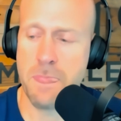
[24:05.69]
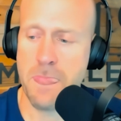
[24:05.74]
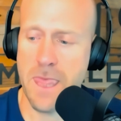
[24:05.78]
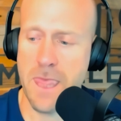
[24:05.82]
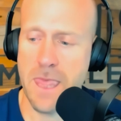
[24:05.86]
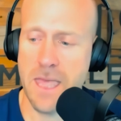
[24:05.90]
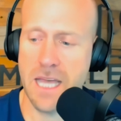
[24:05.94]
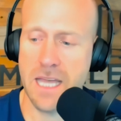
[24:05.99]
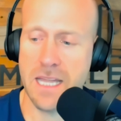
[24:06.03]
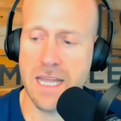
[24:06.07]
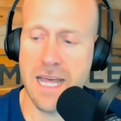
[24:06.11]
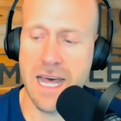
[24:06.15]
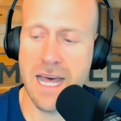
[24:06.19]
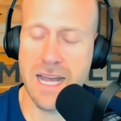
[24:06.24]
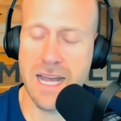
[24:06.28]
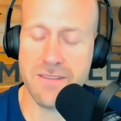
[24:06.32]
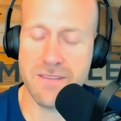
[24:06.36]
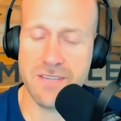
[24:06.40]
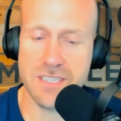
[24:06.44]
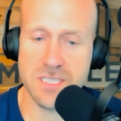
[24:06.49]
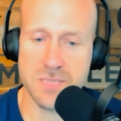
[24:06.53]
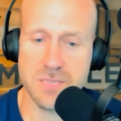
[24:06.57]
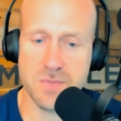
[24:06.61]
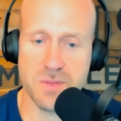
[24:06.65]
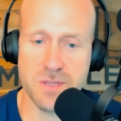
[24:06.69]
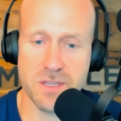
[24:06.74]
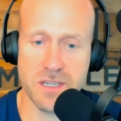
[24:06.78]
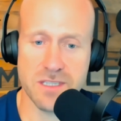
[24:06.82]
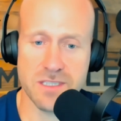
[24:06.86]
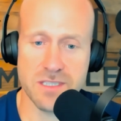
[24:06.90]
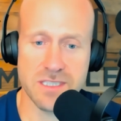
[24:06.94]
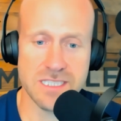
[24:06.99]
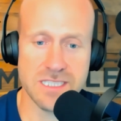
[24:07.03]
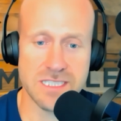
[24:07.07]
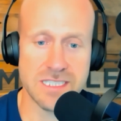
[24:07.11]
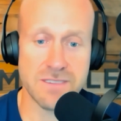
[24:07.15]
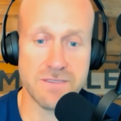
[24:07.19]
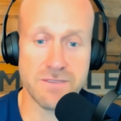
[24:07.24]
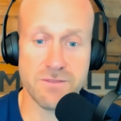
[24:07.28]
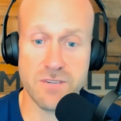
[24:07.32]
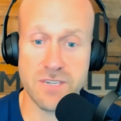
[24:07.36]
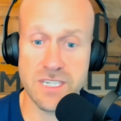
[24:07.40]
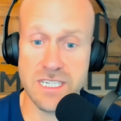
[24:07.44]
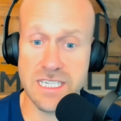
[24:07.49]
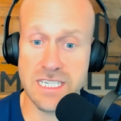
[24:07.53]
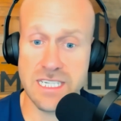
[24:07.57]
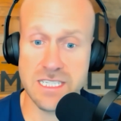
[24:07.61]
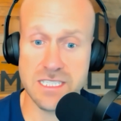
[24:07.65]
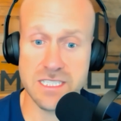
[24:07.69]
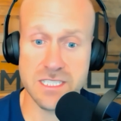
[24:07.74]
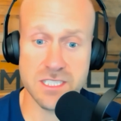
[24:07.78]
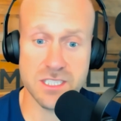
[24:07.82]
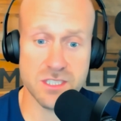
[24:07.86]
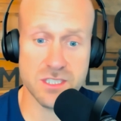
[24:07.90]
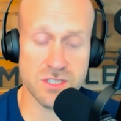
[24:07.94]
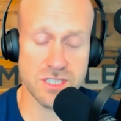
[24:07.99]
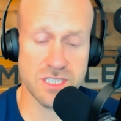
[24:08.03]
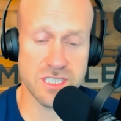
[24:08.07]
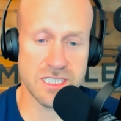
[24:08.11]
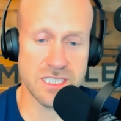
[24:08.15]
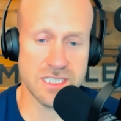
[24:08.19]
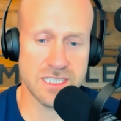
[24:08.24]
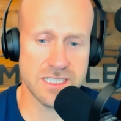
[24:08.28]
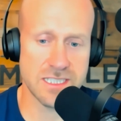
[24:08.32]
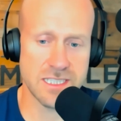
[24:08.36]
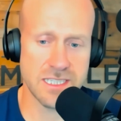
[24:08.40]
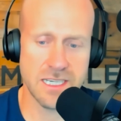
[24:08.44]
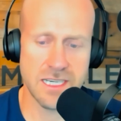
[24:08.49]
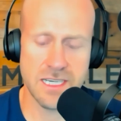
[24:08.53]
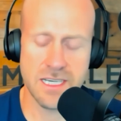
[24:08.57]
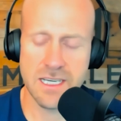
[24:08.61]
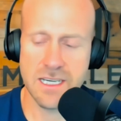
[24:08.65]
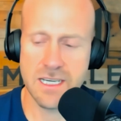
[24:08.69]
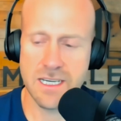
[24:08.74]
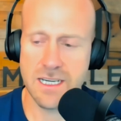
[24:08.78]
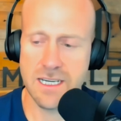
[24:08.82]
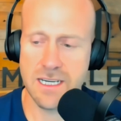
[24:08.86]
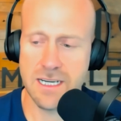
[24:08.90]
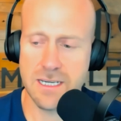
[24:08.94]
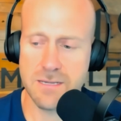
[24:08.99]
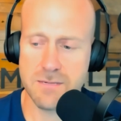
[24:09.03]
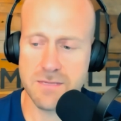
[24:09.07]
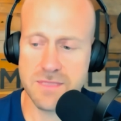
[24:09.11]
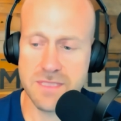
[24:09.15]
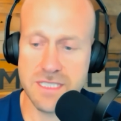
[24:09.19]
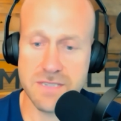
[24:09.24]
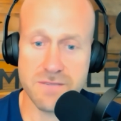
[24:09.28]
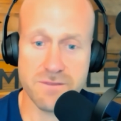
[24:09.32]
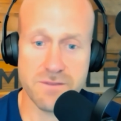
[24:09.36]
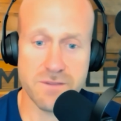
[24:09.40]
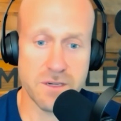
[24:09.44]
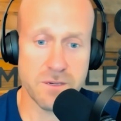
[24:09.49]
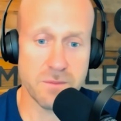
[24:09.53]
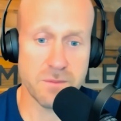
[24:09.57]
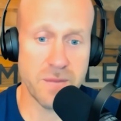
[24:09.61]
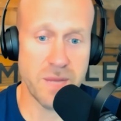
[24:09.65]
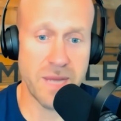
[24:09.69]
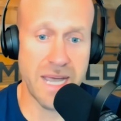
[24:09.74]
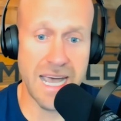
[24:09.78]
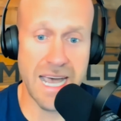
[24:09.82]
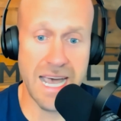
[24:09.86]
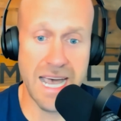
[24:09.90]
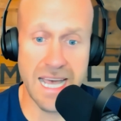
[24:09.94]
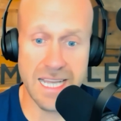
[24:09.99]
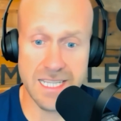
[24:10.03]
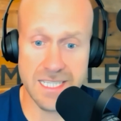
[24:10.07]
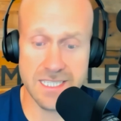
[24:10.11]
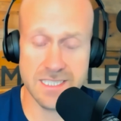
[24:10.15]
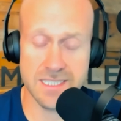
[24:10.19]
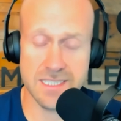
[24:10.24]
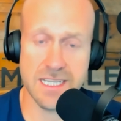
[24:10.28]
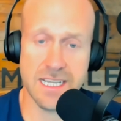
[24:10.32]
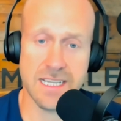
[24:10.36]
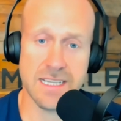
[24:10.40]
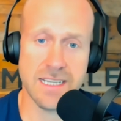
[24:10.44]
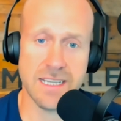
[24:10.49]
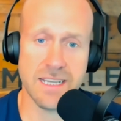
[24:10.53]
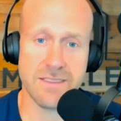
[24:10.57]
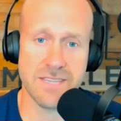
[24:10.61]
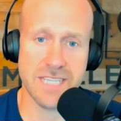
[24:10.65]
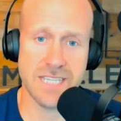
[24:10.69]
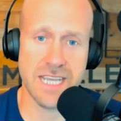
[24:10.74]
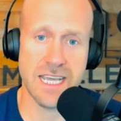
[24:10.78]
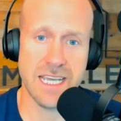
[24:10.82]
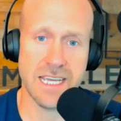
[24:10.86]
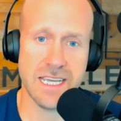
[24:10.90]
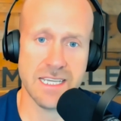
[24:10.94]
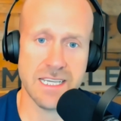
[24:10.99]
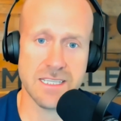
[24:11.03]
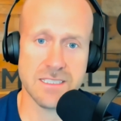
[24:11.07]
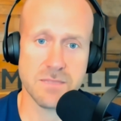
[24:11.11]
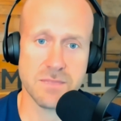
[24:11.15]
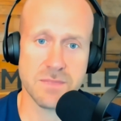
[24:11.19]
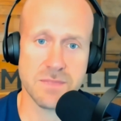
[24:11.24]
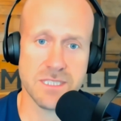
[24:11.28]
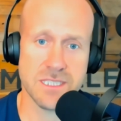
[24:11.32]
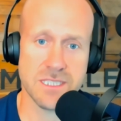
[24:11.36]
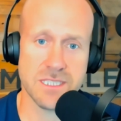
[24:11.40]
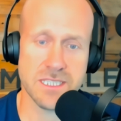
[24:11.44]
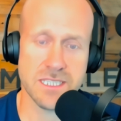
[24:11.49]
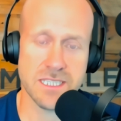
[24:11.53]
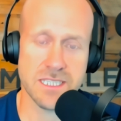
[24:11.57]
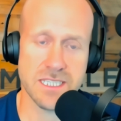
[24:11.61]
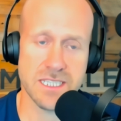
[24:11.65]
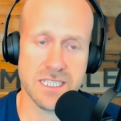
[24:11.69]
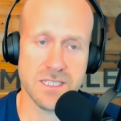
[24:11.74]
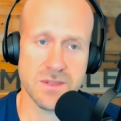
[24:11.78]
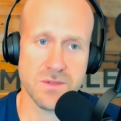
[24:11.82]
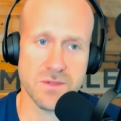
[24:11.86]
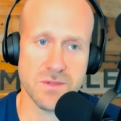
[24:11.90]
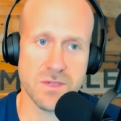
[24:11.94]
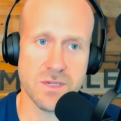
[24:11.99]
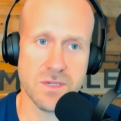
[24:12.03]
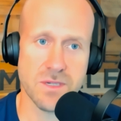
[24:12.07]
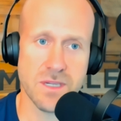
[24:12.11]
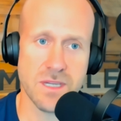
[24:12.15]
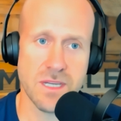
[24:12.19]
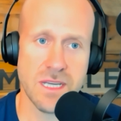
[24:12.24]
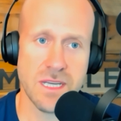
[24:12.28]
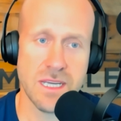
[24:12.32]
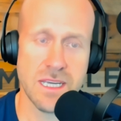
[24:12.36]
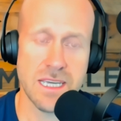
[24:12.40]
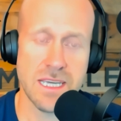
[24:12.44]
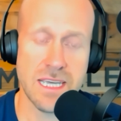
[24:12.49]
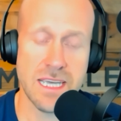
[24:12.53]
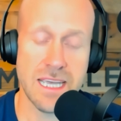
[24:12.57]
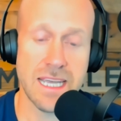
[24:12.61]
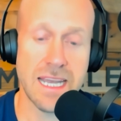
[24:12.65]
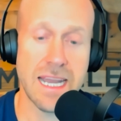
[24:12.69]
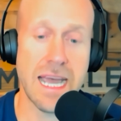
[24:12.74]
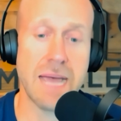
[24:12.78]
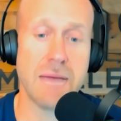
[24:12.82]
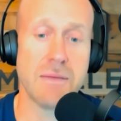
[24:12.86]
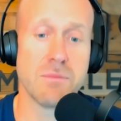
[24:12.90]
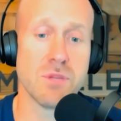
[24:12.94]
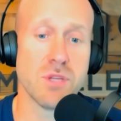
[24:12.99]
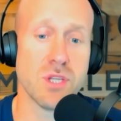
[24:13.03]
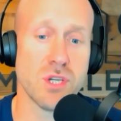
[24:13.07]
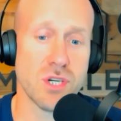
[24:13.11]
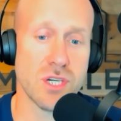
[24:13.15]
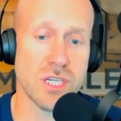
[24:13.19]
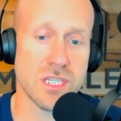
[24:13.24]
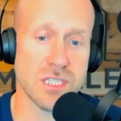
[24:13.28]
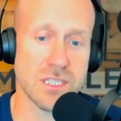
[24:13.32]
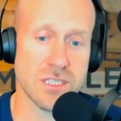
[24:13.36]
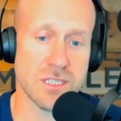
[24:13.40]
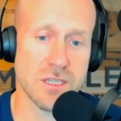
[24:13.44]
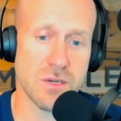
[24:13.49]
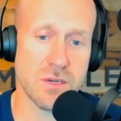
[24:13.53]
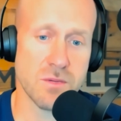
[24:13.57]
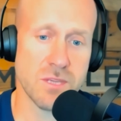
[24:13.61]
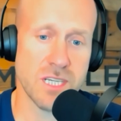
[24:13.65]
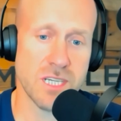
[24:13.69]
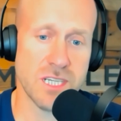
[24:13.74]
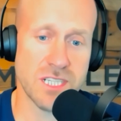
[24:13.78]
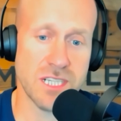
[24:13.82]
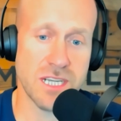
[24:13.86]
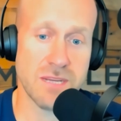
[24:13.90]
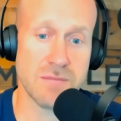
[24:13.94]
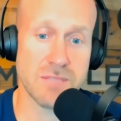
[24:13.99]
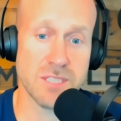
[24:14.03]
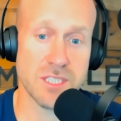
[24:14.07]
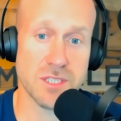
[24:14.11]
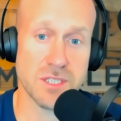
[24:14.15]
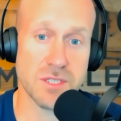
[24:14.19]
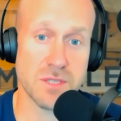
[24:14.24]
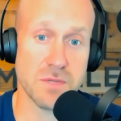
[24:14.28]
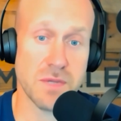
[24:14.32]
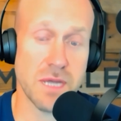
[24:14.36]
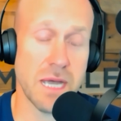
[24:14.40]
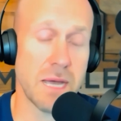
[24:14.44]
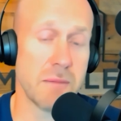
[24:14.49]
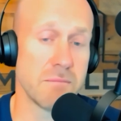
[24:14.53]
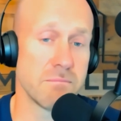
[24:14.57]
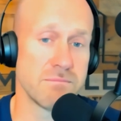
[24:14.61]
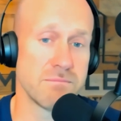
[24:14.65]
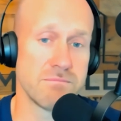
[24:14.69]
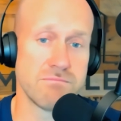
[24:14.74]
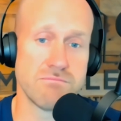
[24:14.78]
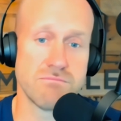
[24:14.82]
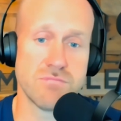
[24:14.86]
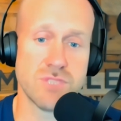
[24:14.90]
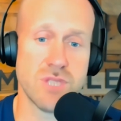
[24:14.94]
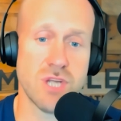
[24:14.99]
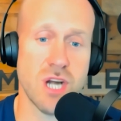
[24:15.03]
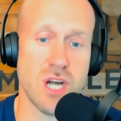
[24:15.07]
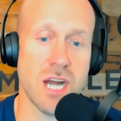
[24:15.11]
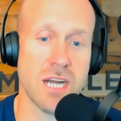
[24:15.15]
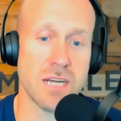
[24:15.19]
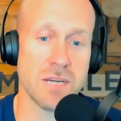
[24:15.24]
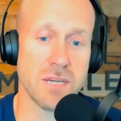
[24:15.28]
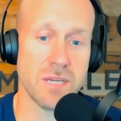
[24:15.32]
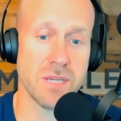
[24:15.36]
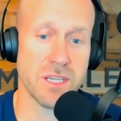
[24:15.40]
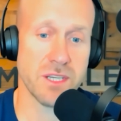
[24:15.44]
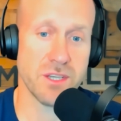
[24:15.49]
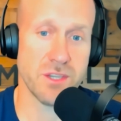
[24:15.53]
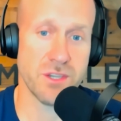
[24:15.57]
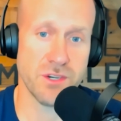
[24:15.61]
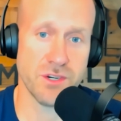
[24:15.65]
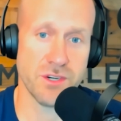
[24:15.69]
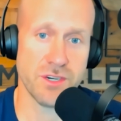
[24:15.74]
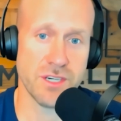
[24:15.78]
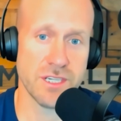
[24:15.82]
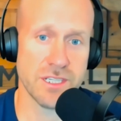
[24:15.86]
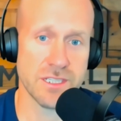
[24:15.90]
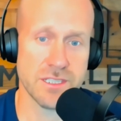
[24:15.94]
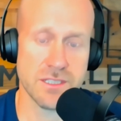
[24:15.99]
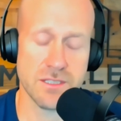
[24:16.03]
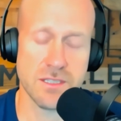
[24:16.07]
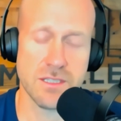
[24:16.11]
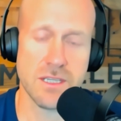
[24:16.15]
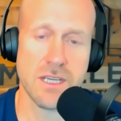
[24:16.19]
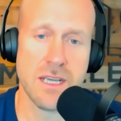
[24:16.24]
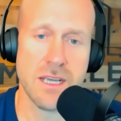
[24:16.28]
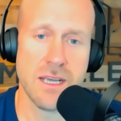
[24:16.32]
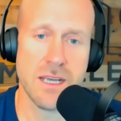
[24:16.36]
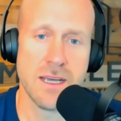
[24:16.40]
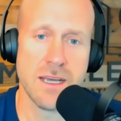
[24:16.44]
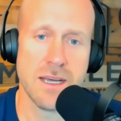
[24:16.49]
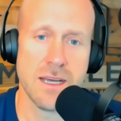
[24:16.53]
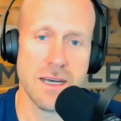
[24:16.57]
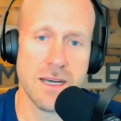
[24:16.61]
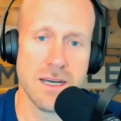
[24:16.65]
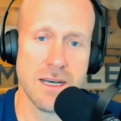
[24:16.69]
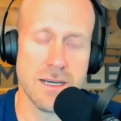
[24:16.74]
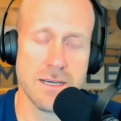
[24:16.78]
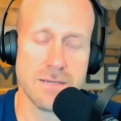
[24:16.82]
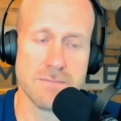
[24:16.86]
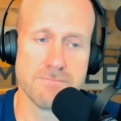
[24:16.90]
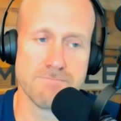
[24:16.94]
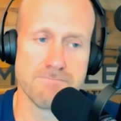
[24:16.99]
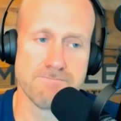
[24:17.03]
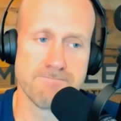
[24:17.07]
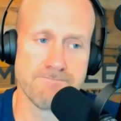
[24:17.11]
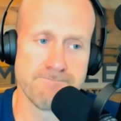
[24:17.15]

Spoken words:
a lot of experience in different industries, different paths that they've taken to be successful. And I'm learning so much, and I'm trying to be curious, in